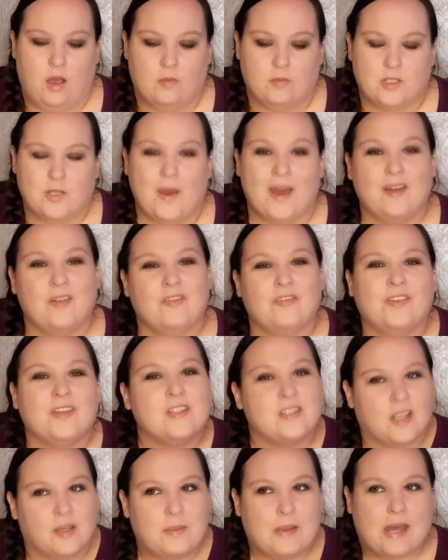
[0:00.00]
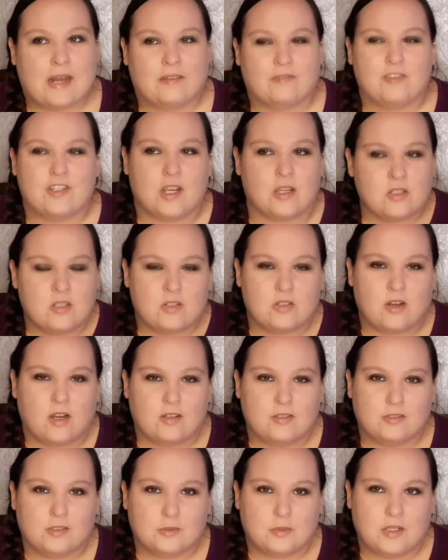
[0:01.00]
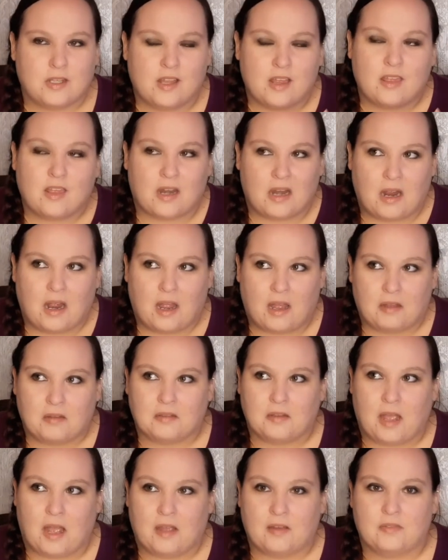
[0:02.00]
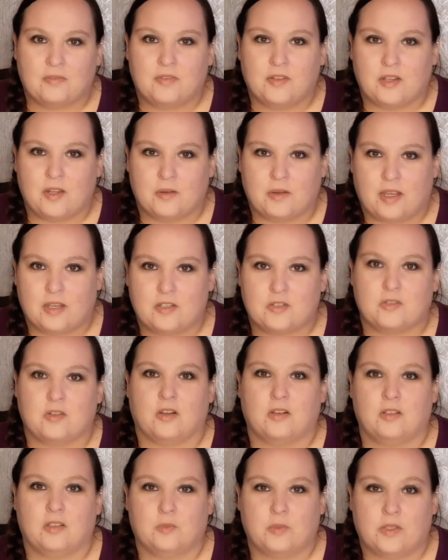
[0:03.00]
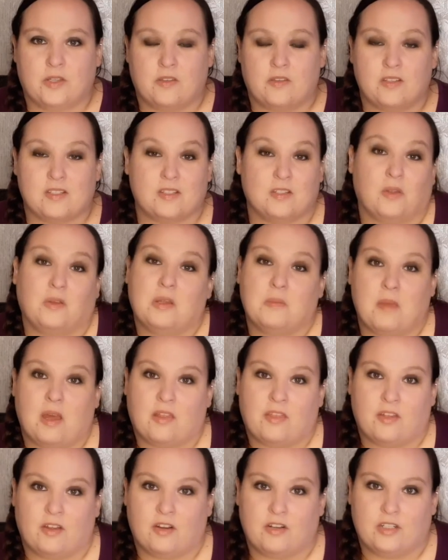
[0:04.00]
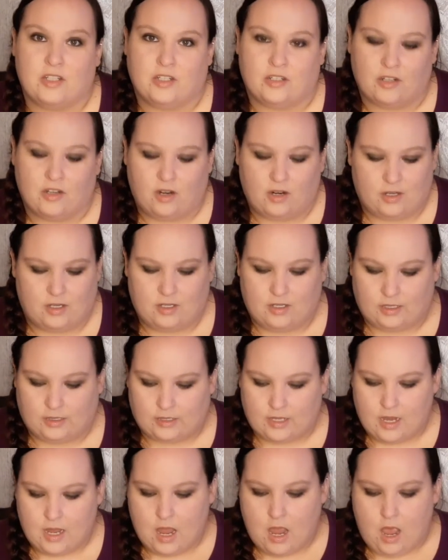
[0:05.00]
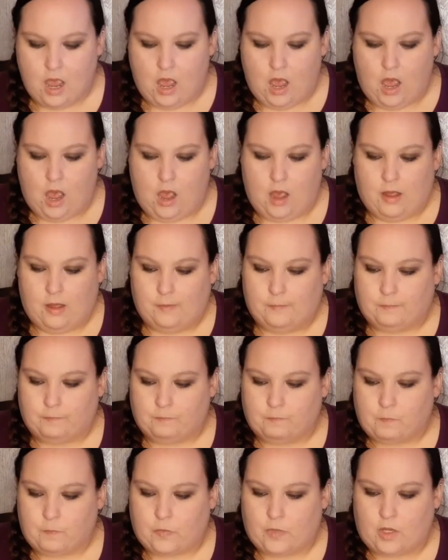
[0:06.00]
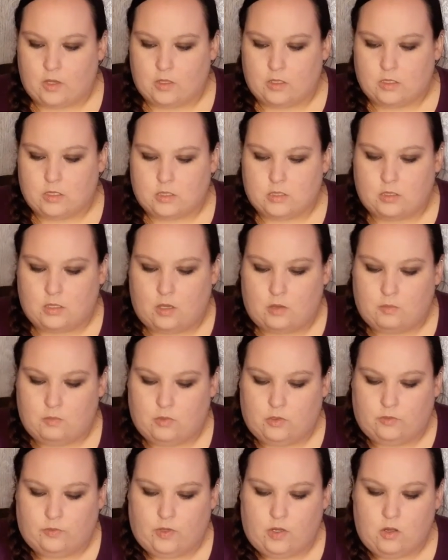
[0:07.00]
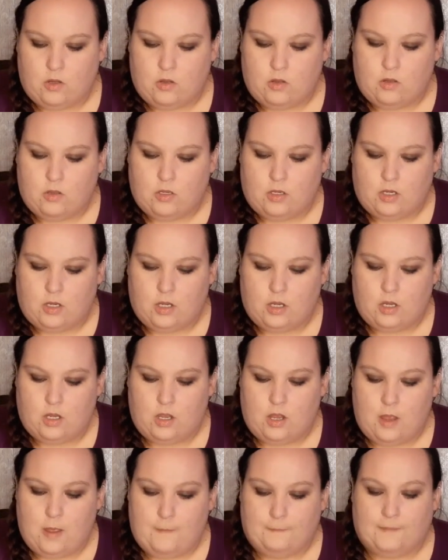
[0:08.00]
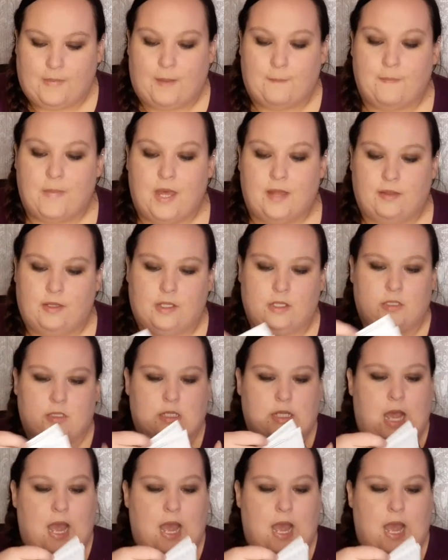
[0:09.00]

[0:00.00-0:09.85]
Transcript: So I don't feel so bad. If Jess struggles with it, then I feel okay struggling with it. This is only my 3rd year gardening. Let's move on. My melons.